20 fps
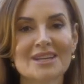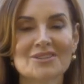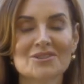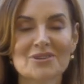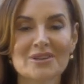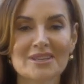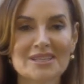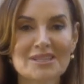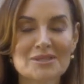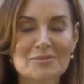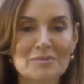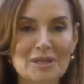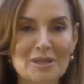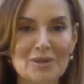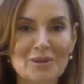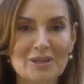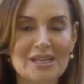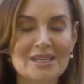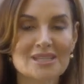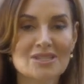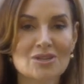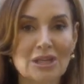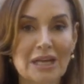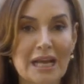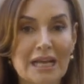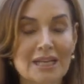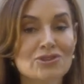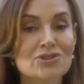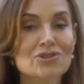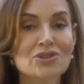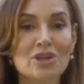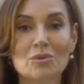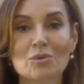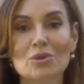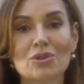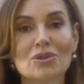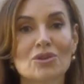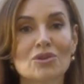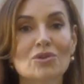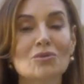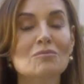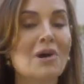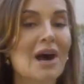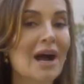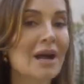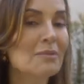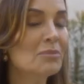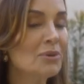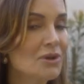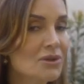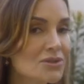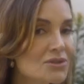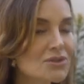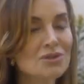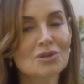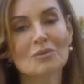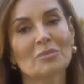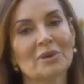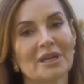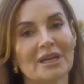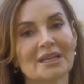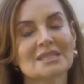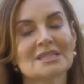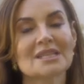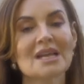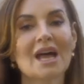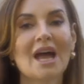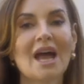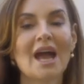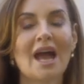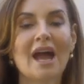during this period so that I can share with you my personal picks,